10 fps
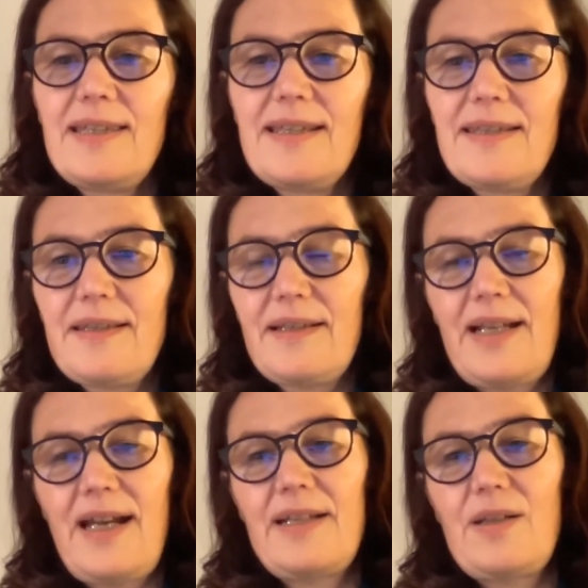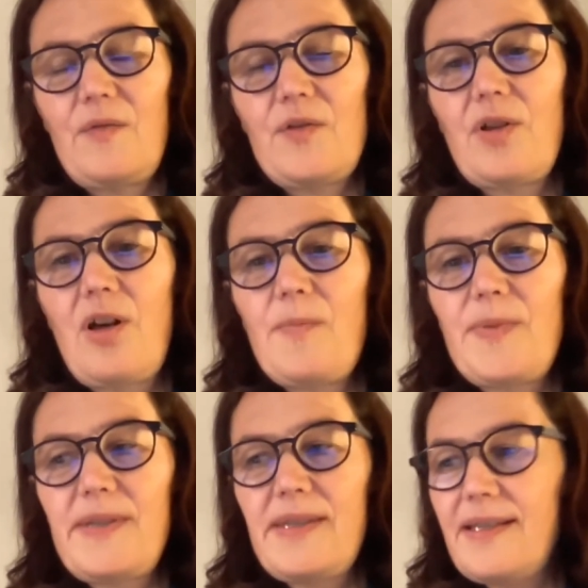this kind of
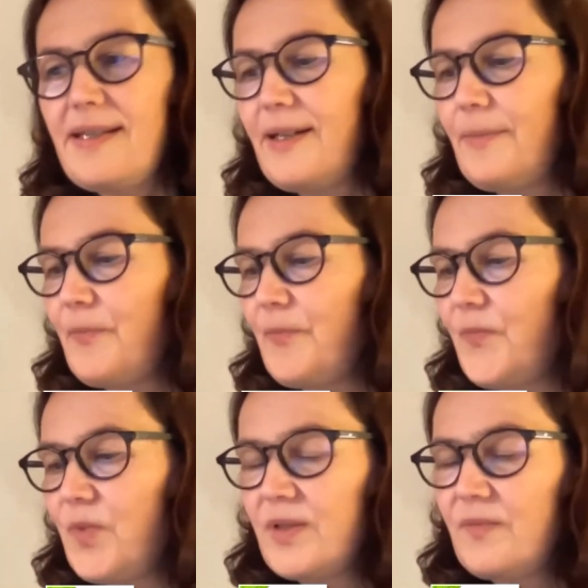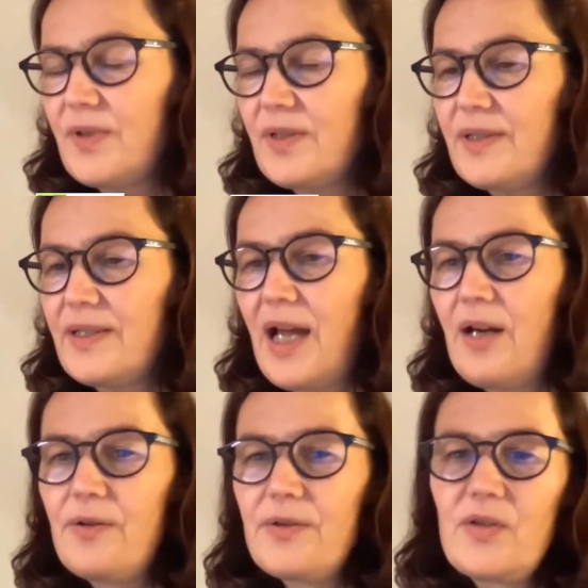jobs, what
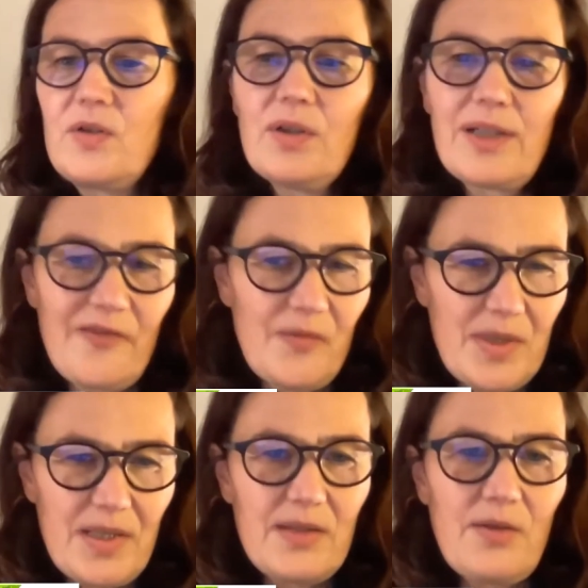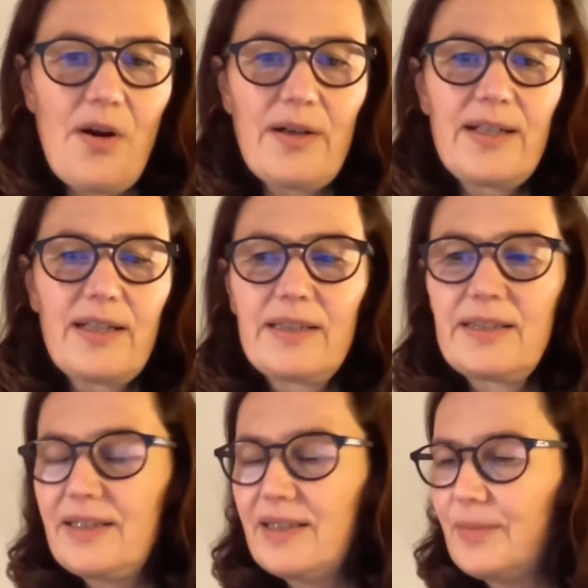now the new government is
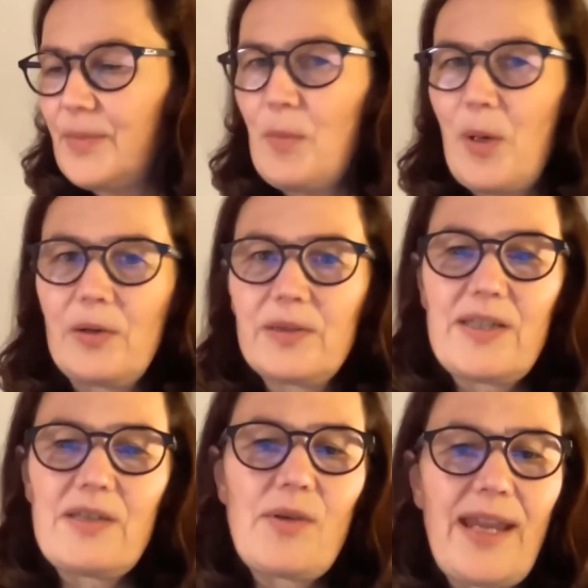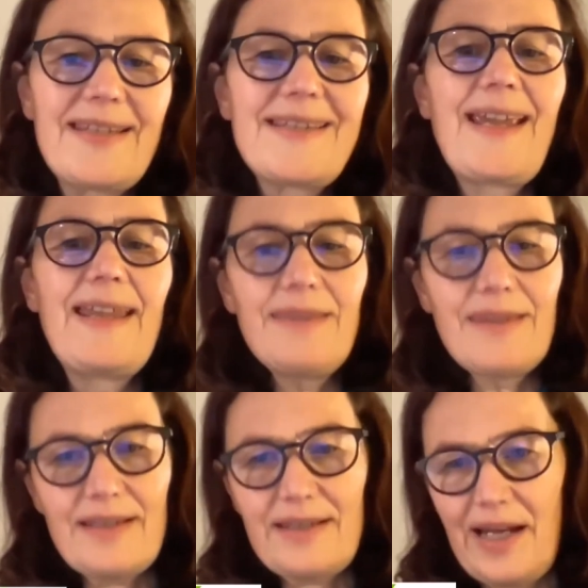talking about is to extend
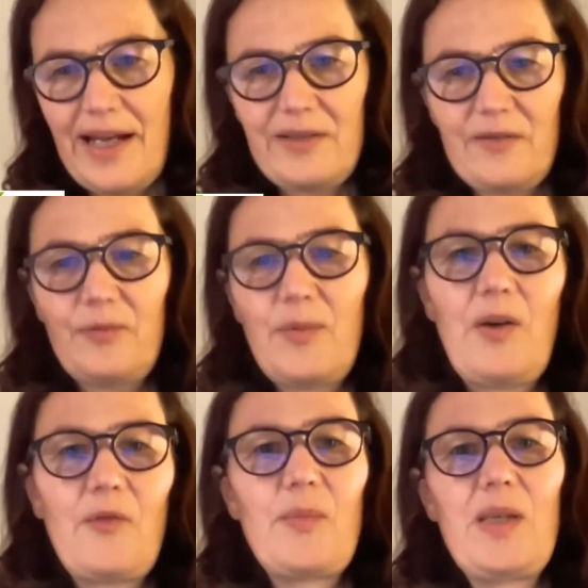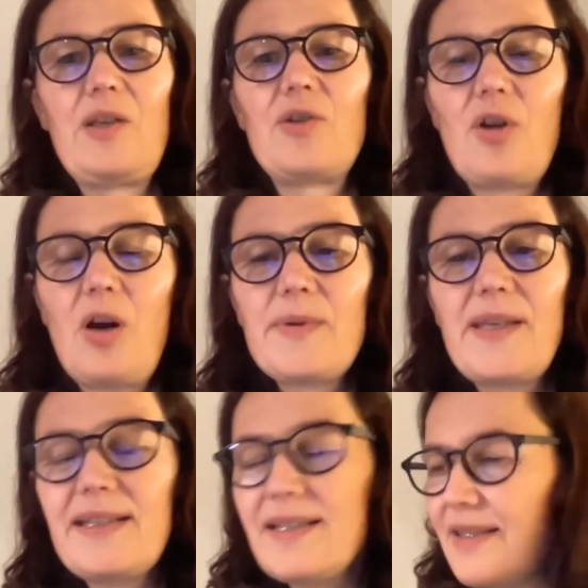these kind of mini jobs.
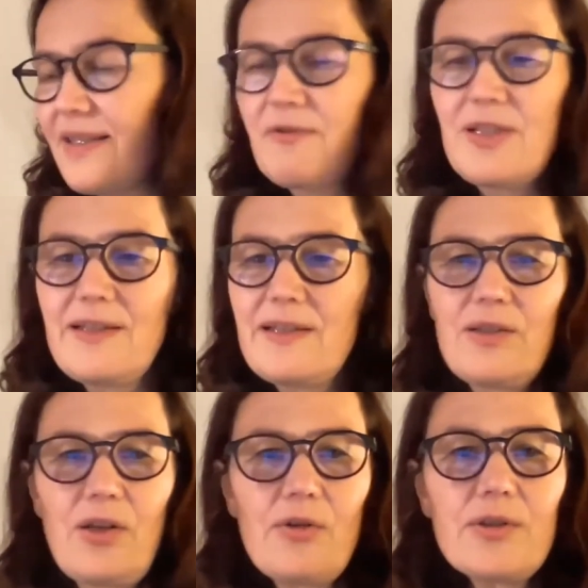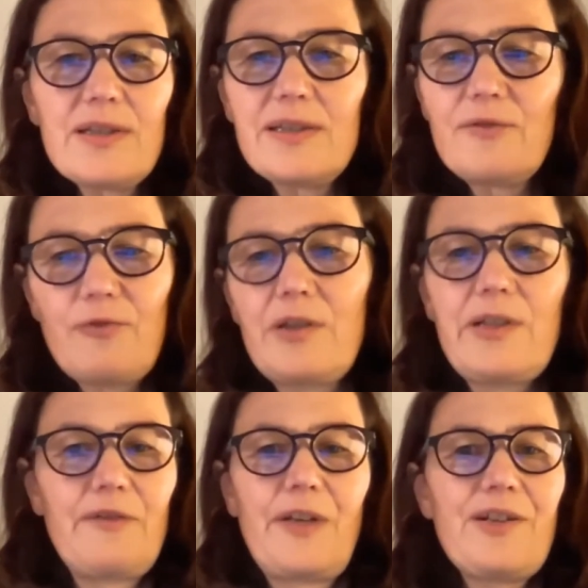And this is really the totally wrong
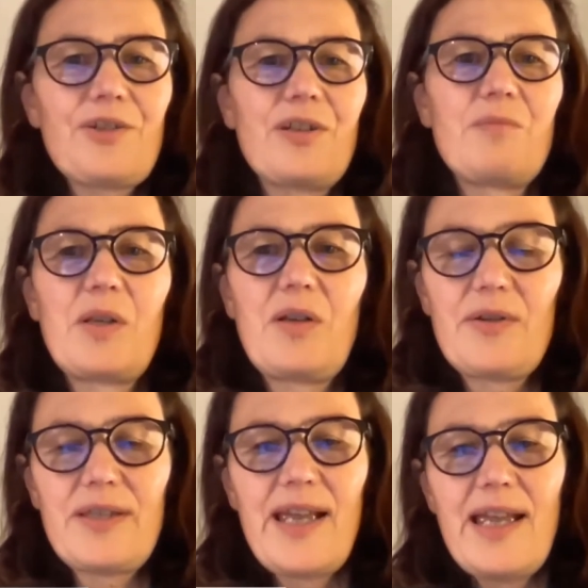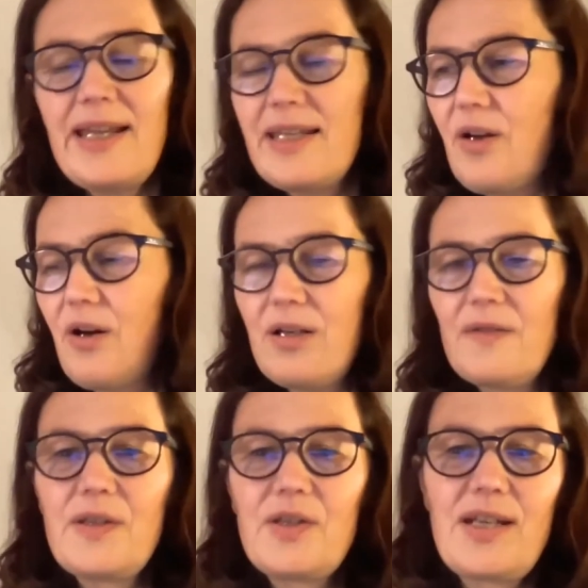direction, because in all
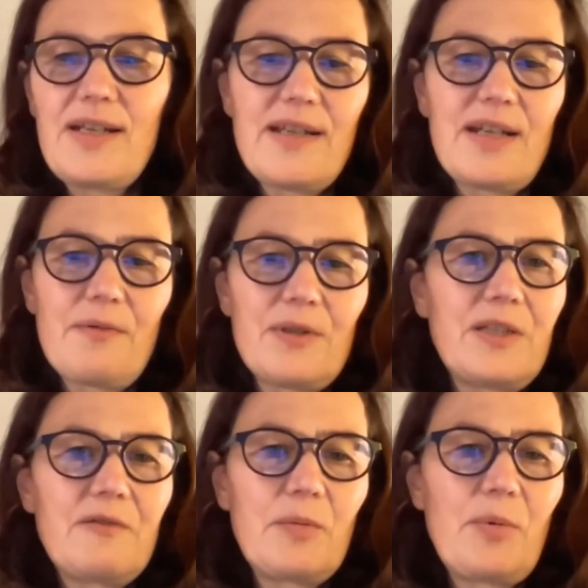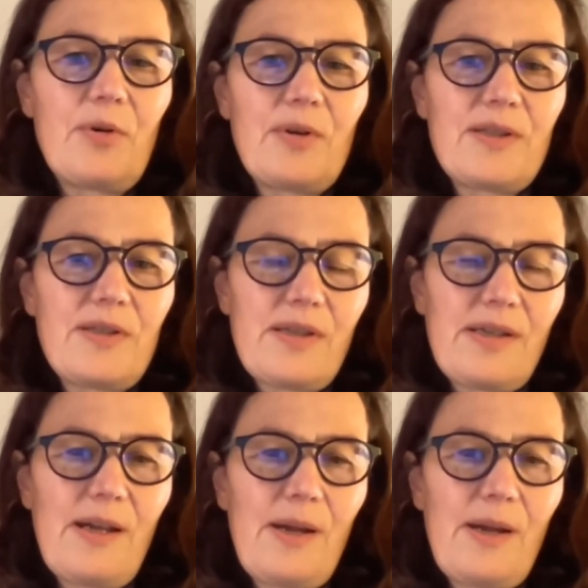of the gender equality reports,